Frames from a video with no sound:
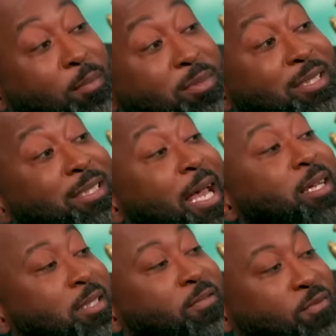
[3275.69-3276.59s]

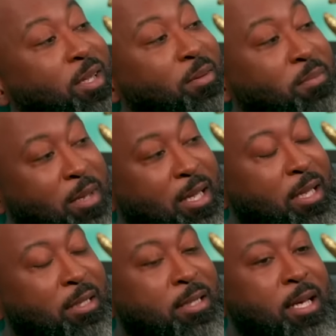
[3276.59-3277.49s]
objectively
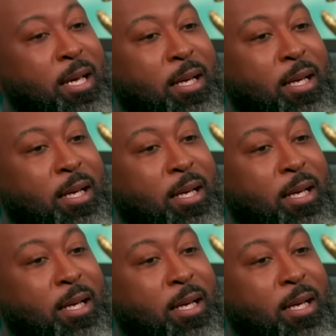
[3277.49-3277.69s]
means.